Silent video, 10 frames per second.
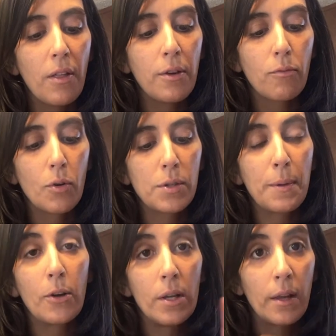the
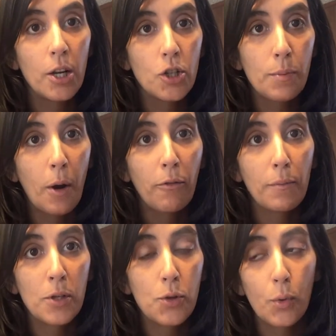rosemary that I just bought
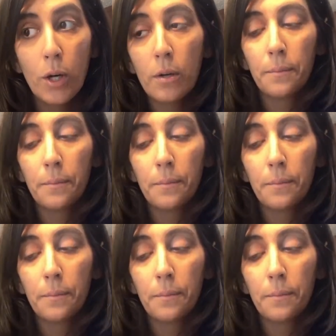from the store.